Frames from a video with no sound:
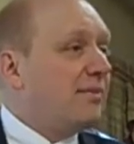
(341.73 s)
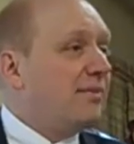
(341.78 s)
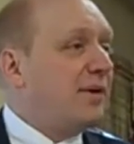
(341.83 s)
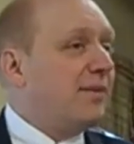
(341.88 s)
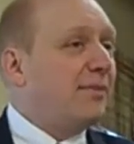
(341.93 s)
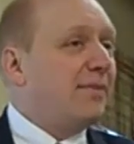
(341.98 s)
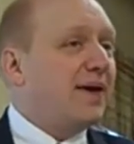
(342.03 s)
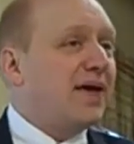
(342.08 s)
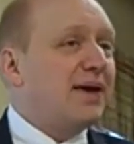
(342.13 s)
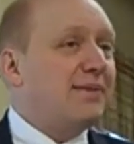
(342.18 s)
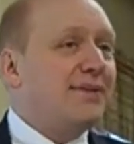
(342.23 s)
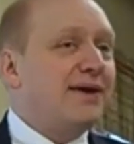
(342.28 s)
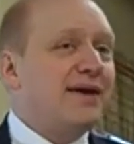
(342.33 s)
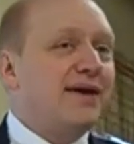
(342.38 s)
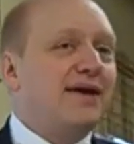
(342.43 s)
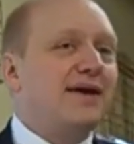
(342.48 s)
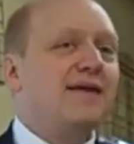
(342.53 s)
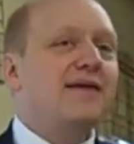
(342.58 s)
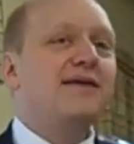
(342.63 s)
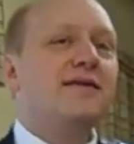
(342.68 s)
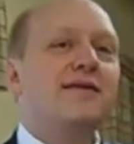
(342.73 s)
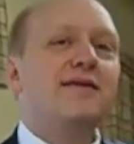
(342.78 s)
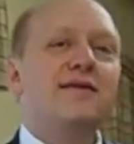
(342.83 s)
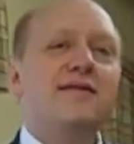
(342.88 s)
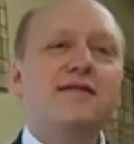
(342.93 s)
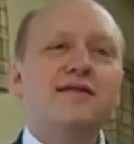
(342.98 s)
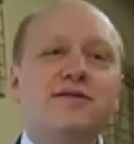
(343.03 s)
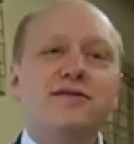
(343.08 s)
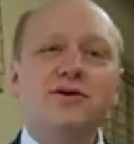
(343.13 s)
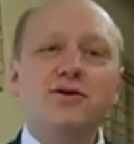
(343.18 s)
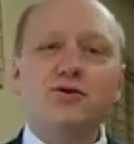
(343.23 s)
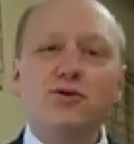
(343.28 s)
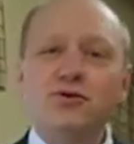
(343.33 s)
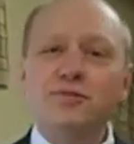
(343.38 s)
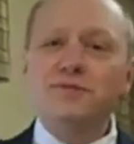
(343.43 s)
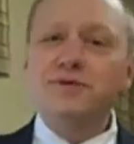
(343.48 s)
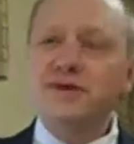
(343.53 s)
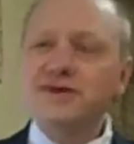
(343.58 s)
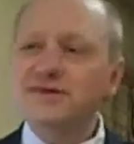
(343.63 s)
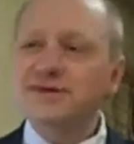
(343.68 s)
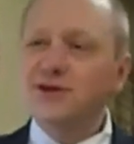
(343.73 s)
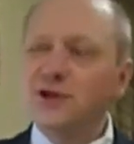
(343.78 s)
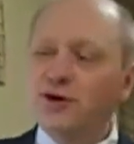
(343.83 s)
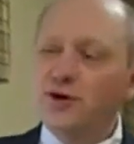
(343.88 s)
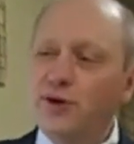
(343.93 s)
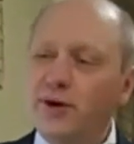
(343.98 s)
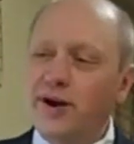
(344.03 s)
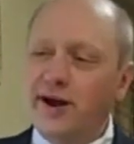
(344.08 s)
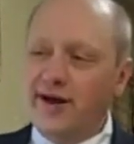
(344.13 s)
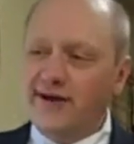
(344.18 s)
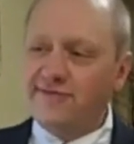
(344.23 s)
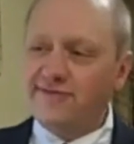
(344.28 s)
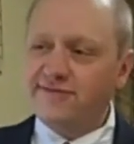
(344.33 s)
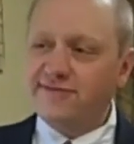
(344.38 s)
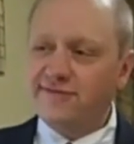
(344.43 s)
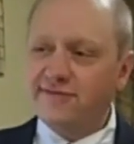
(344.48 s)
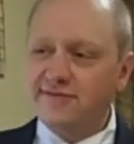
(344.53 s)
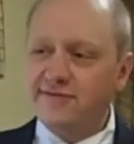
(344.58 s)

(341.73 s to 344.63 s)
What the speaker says: but maybe the group doesn't know enough